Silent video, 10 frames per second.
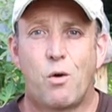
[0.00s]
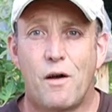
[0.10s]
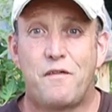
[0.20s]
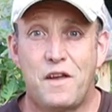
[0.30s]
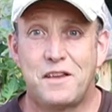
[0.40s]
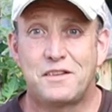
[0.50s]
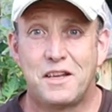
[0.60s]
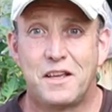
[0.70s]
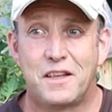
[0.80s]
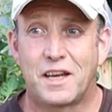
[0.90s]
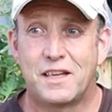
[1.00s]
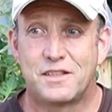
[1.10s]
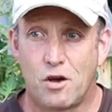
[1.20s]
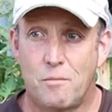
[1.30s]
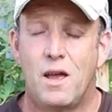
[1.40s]
quite fierce heat in the
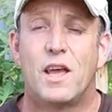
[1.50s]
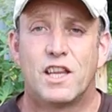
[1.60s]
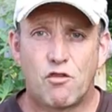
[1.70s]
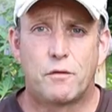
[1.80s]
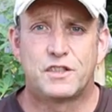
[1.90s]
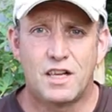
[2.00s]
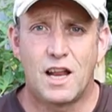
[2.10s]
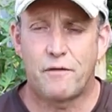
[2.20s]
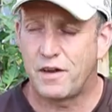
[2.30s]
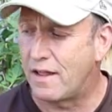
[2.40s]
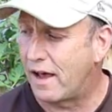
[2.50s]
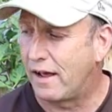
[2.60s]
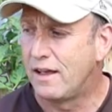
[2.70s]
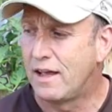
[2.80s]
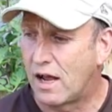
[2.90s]
daytime they're obviously loving
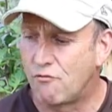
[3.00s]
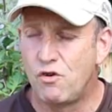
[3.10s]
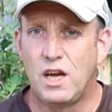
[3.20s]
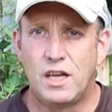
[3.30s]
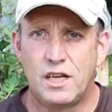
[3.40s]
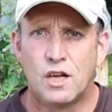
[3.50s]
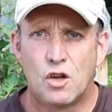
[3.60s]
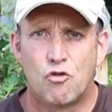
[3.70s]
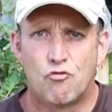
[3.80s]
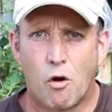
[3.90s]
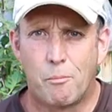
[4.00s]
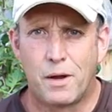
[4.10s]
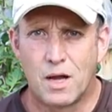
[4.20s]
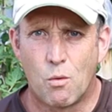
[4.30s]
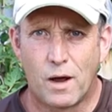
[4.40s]
that and really
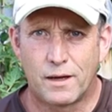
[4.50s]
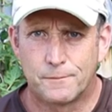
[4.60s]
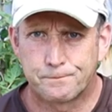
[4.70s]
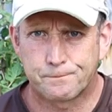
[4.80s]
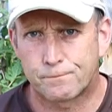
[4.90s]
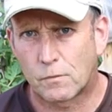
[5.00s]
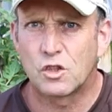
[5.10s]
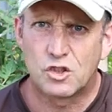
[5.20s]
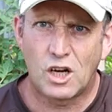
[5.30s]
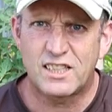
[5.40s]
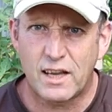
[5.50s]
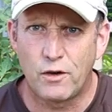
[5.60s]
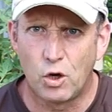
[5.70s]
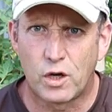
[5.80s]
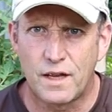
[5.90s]
romping away. So let's
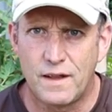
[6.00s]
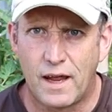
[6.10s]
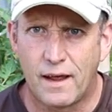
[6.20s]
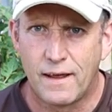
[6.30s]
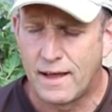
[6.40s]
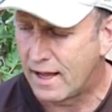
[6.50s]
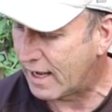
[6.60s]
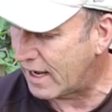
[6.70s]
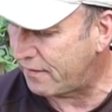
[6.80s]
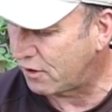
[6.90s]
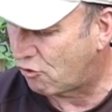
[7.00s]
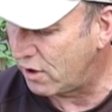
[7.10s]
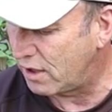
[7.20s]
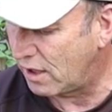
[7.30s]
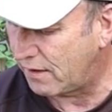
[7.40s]
have a look in there at the
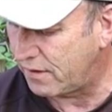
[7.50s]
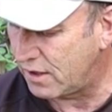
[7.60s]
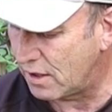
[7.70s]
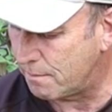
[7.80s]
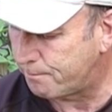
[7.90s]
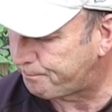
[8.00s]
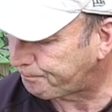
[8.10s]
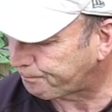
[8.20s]
green, at the um,